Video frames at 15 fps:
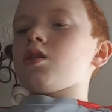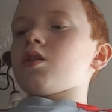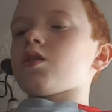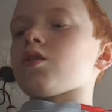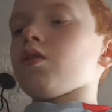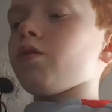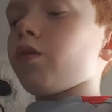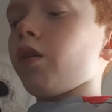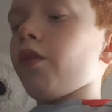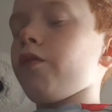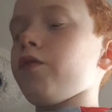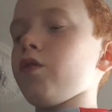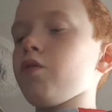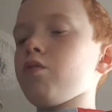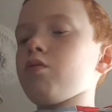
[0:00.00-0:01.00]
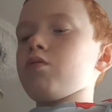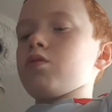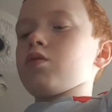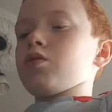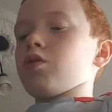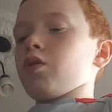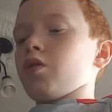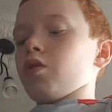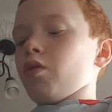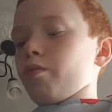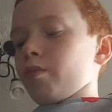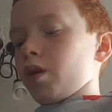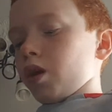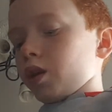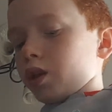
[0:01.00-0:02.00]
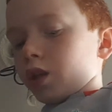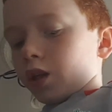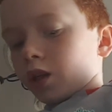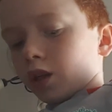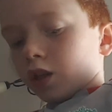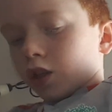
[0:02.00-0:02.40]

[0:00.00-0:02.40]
So if you don't mind taking